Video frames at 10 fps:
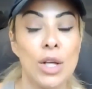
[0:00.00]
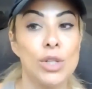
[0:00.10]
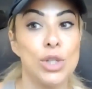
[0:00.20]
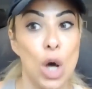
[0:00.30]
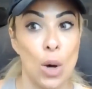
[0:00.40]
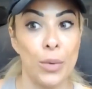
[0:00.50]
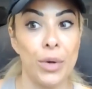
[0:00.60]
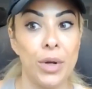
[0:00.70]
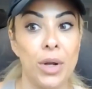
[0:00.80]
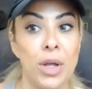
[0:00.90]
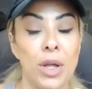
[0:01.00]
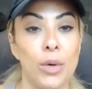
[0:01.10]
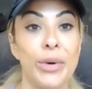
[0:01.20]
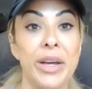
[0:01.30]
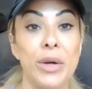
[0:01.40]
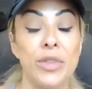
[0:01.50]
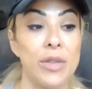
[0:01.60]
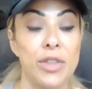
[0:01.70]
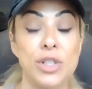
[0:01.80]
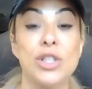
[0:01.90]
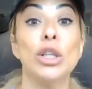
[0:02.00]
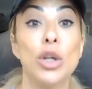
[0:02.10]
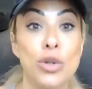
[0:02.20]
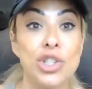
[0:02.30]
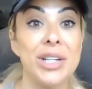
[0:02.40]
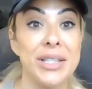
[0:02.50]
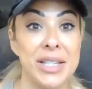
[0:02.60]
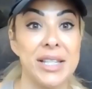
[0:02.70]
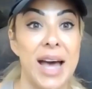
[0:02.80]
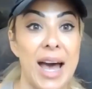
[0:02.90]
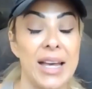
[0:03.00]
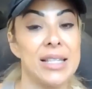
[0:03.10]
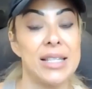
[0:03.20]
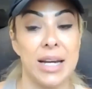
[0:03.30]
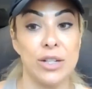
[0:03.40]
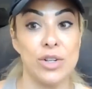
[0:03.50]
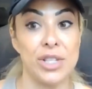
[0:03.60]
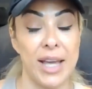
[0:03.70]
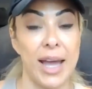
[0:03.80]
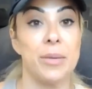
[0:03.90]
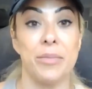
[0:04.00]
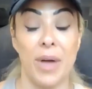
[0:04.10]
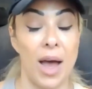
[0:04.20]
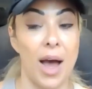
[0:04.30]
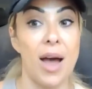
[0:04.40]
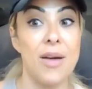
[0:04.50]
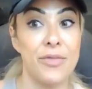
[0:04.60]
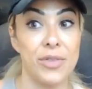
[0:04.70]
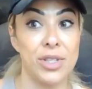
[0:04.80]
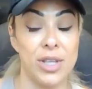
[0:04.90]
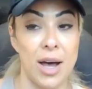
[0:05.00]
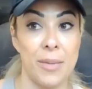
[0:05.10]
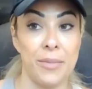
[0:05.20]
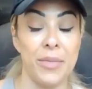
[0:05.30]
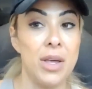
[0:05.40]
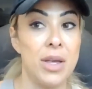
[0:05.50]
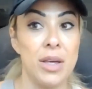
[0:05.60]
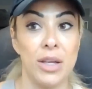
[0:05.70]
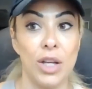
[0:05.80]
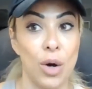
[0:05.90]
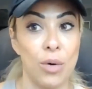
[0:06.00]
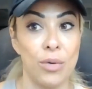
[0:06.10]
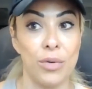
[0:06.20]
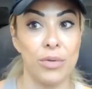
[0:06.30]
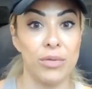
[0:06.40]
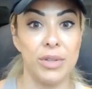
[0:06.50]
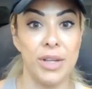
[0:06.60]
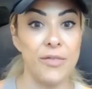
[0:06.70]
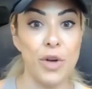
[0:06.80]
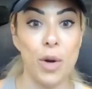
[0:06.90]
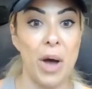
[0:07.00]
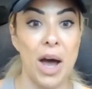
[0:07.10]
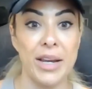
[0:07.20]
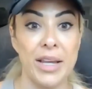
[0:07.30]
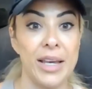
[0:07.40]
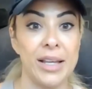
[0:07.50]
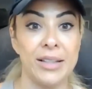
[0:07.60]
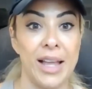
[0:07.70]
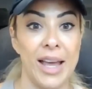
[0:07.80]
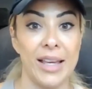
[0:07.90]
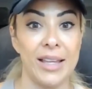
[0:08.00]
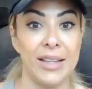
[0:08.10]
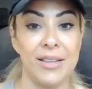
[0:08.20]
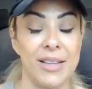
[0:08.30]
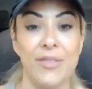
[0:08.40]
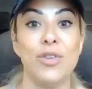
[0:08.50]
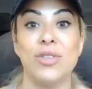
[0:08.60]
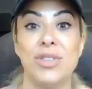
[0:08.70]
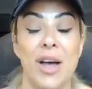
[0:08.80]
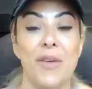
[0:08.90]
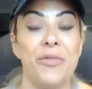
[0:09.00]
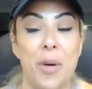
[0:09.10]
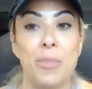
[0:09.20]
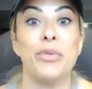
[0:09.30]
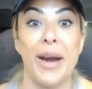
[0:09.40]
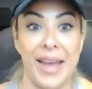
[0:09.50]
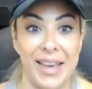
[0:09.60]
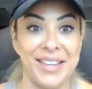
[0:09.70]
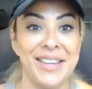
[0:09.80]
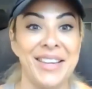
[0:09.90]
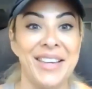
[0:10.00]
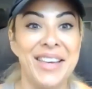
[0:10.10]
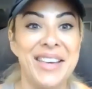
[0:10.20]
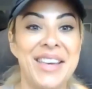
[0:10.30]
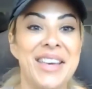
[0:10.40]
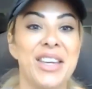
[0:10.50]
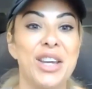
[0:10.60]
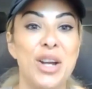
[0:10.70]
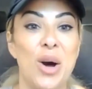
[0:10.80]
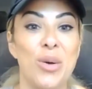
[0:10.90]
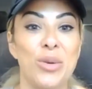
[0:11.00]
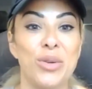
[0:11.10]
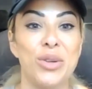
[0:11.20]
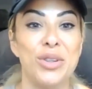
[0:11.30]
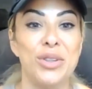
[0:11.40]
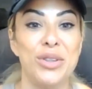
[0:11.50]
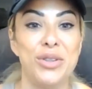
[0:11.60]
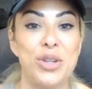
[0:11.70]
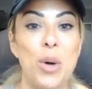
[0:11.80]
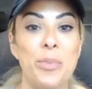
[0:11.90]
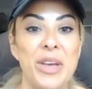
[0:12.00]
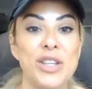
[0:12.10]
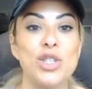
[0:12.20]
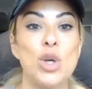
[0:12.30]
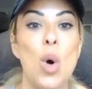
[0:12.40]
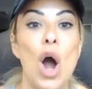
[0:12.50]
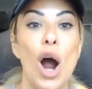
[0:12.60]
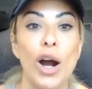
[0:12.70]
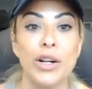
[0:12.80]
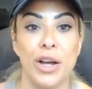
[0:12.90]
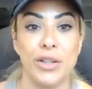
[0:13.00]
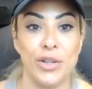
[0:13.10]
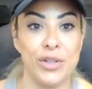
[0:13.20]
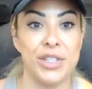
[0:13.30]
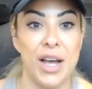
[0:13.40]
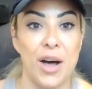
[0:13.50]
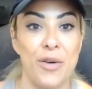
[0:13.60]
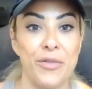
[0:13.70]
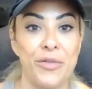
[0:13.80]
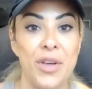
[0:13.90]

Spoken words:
So the solution to that is to understand, have some, you know, give your body, like, give yourself a break. You know, don't be so hard on yourself.